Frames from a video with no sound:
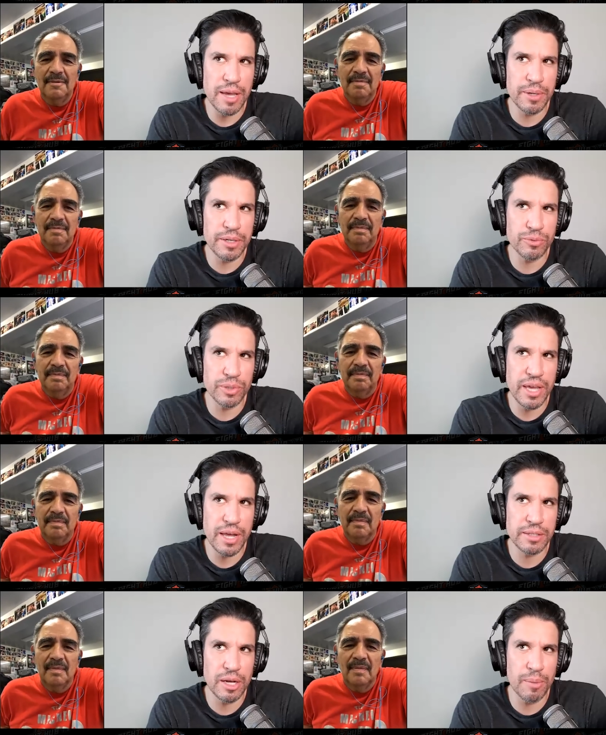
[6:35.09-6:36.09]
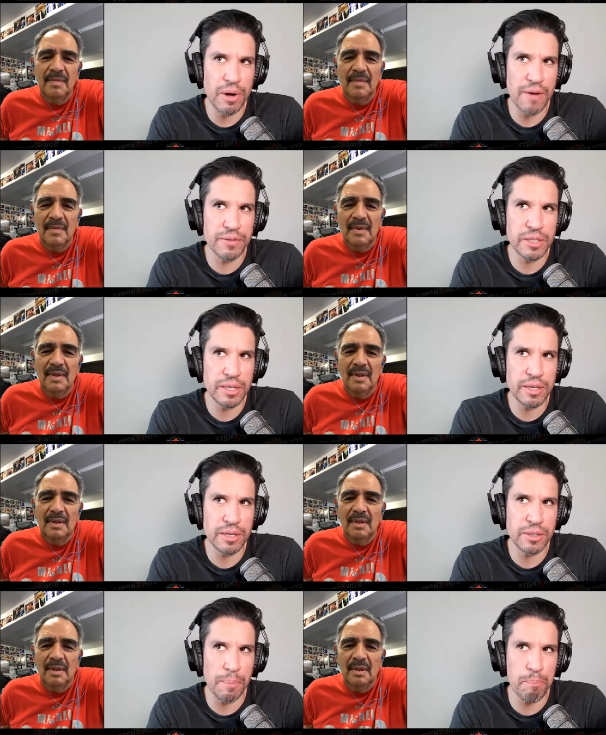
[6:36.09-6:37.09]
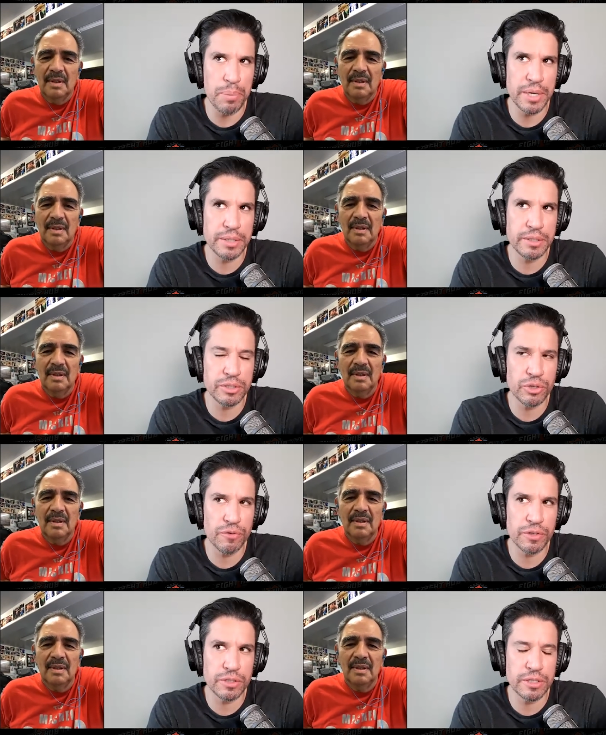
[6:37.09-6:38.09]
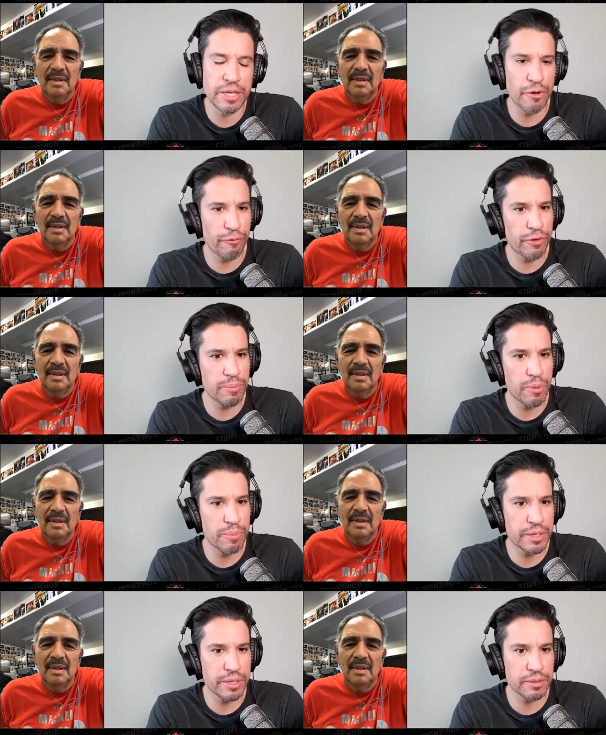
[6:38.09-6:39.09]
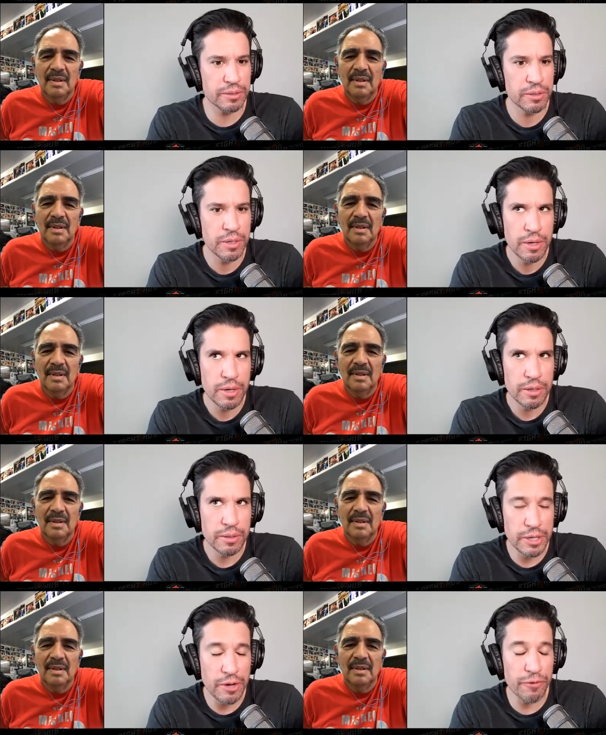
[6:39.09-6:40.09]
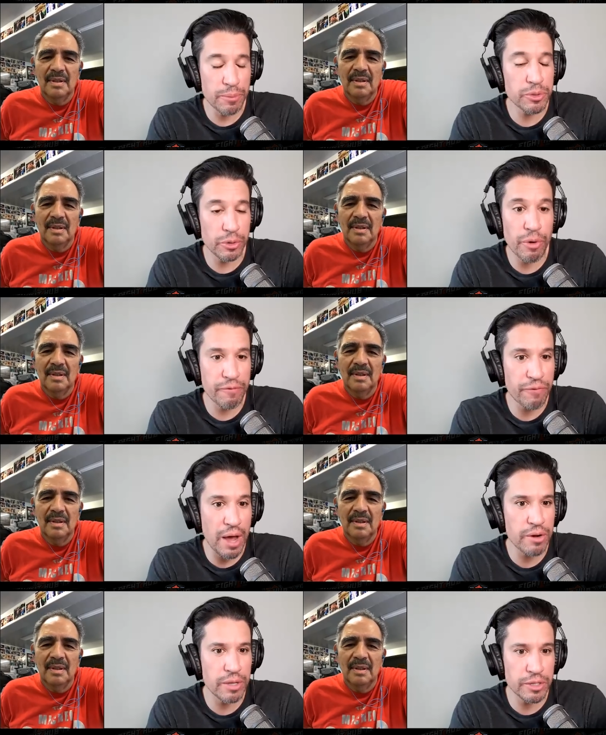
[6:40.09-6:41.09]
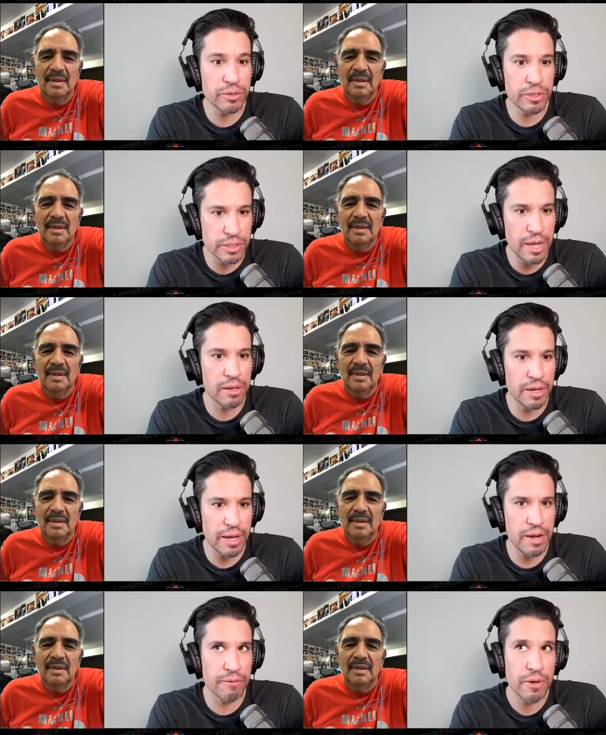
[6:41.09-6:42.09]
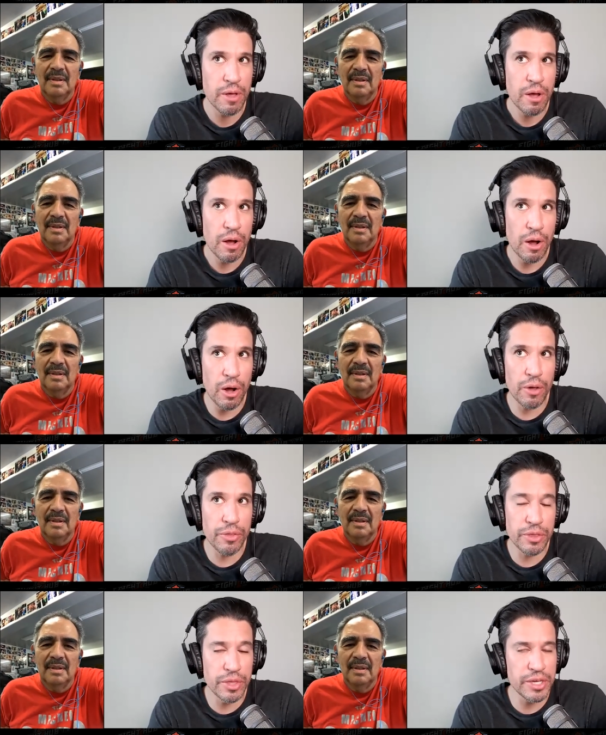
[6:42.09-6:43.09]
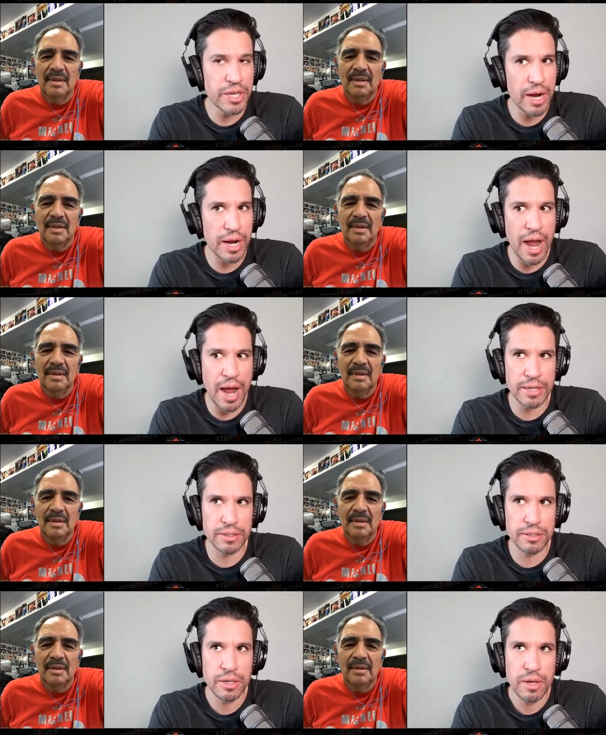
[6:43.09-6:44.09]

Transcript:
Speaker 1: because we can't tell, but obviously I think it's a big disservice to Teofimo because was a great fighter. Like you could tell, like out of all the, the young guys,